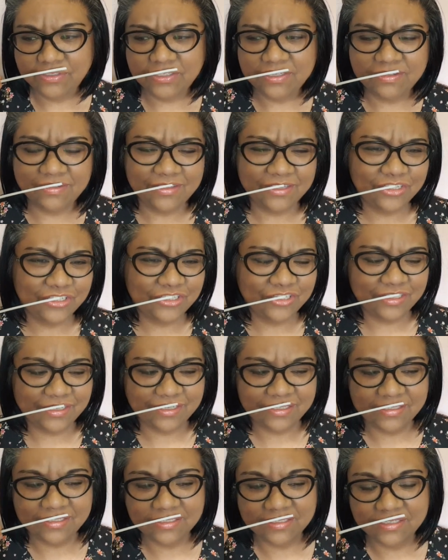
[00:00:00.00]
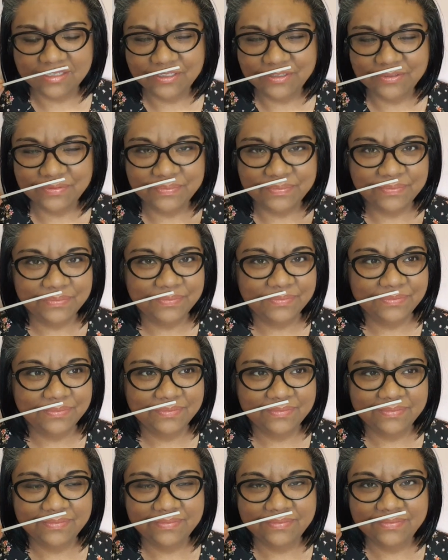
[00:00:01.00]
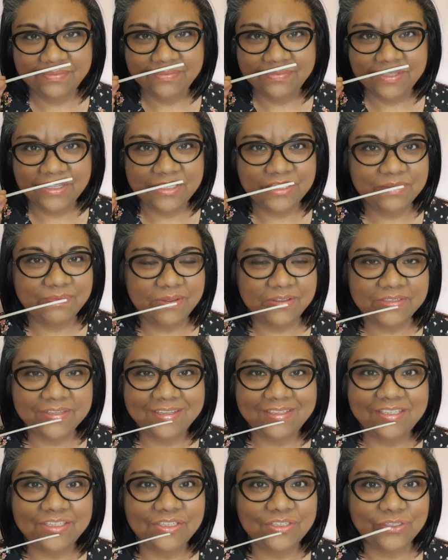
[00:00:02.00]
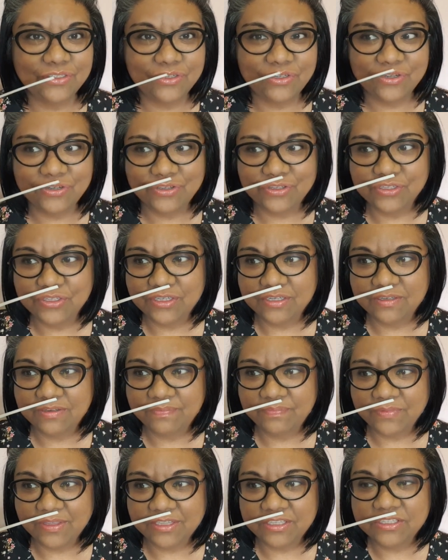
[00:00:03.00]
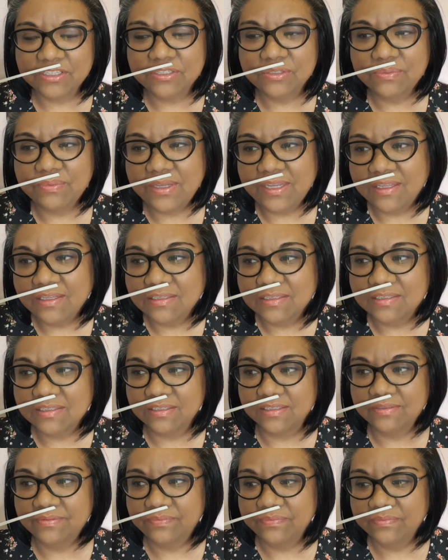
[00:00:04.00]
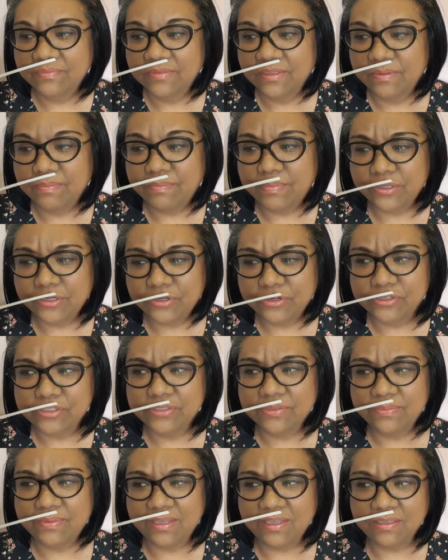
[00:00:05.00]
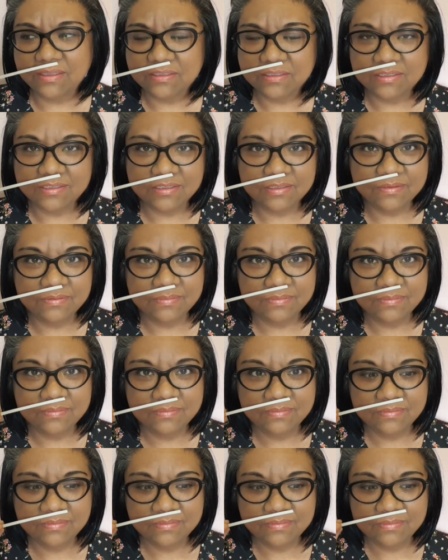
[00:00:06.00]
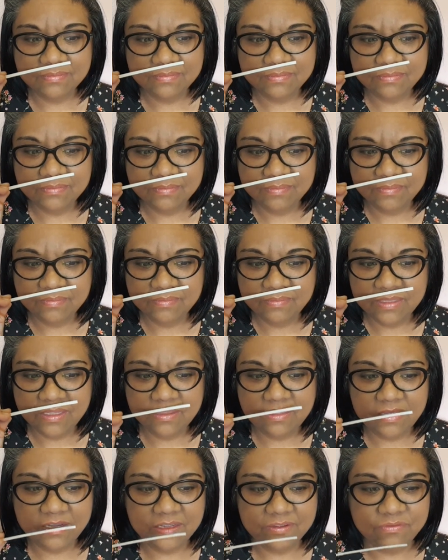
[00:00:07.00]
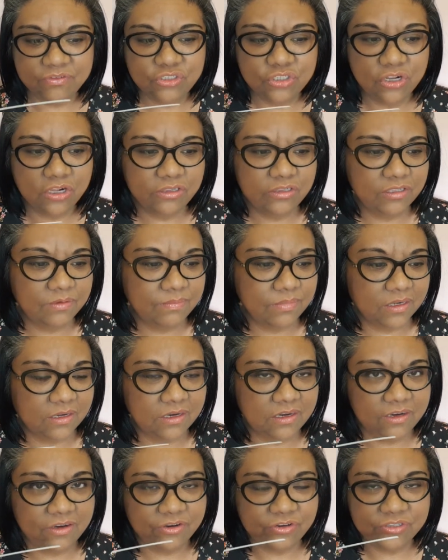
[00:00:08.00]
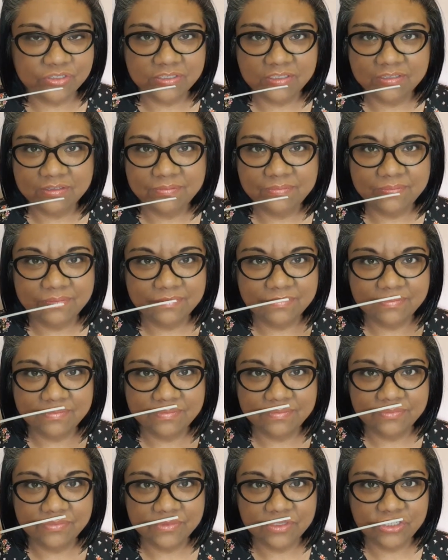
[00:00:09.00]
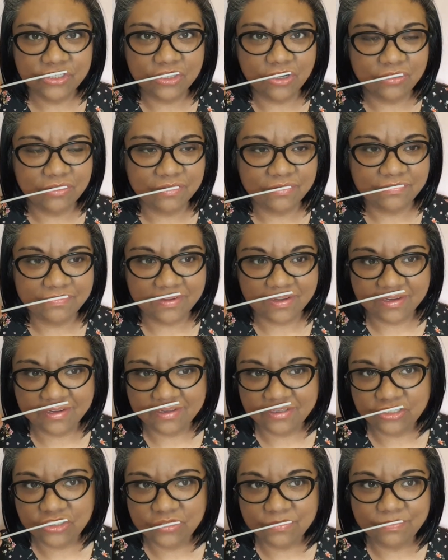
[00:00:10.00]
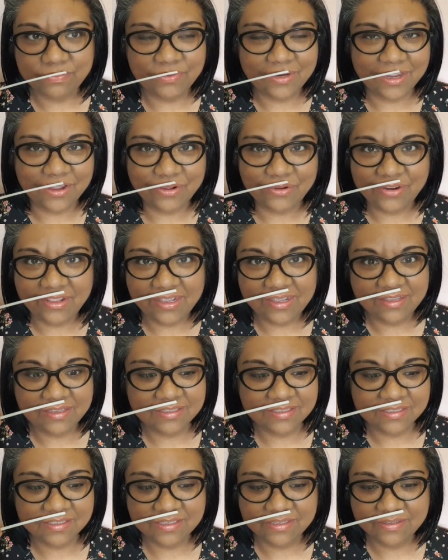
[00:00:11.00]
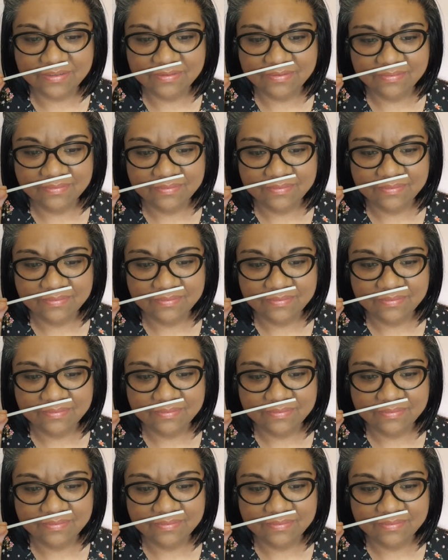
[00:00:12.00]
delicious. It smells like dessert. It's sweet, bittersweet. Think of chocolate bars, chocolate fudge, brownies.